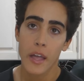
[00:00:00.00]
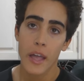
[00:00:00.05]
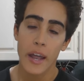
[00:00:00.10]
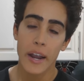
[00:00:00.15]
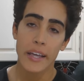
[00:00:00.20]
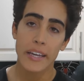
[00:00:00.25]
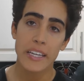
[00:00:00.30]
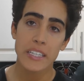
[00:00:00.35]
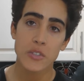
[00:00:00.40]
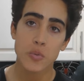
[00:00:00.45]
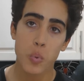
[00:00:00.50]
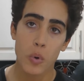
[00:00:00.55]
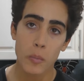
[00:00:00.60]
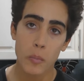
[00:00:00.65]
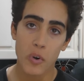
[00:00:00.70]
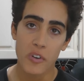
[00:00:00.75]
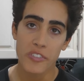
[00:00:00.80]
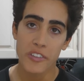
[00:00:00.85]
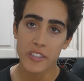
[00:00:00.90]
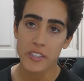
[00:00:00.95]
And I guess one
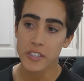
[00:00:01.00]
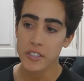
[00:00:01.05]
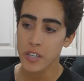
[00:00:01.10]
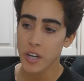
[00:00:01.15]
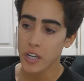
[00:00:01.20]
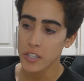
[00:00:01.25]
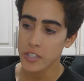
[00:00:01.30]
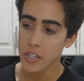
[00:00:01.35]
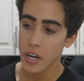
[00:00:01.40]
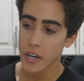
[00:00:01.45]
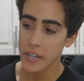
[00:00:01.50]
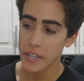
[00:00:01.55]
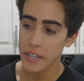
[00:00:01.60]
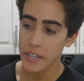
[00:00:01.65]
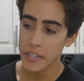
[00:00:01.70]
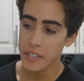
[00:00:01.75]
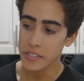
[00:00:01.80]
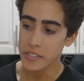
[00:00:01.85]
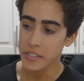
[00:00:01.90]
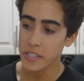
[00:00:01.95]
more thing to touch on
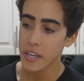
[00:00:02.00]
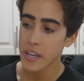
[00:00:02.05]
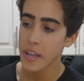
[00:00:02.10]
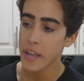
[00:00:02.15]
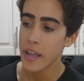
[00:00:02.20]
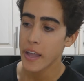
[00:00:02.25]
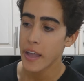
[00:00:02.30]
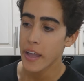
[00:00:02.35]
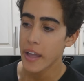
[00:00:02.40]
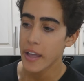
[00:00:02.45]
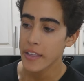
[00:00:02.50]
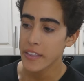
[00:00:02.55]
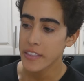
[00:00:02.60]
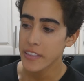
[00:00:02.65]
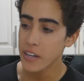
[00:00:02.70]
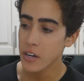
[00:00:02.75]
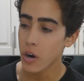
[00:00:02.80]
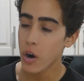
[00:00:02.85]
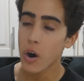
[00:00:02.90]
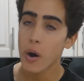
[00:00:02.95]
is
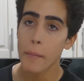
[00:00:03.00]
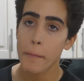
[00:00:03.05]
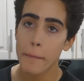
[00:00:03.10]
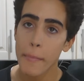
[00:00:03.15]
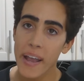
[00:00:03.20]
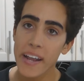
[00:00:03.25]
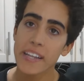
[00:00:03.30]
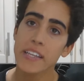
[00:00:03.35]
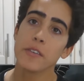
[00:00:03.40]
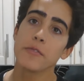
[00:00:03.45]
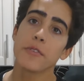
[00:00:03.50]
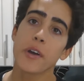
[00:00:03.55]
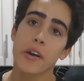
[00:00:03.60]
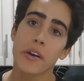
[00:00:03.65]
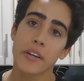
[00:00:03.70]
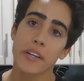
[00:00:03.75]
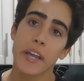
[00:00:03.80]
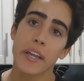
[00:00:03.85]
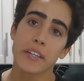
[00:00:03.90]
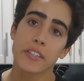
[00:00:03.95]
there are many
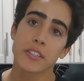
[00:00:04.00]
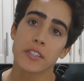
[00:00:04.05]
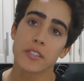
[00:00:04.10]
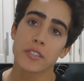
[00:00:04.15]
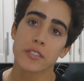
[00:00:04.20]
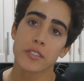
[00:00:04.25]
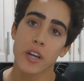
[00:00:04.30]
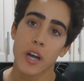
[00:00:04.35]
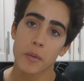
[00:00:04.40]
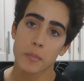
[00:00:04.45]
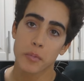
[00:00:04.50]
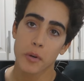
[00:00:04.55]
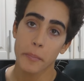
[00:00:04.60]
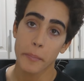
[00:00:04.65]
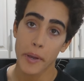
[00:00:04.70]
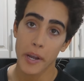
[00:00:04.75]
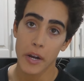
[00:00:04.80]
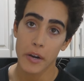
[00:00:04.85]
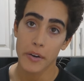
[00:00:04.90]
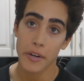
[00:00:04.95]
variations on
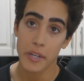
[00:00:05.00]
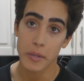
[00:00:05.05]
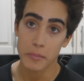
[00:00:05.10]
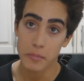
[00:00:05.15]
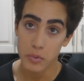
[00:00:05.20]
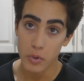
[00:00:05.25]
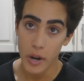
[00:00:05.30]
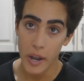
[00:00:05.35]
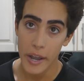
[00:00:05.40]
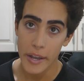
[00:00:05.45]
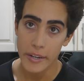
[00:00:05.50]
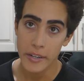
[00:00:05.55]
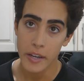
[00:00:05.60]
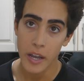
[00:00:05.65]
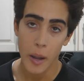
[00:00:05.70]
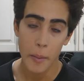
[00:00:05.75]
preparing bread.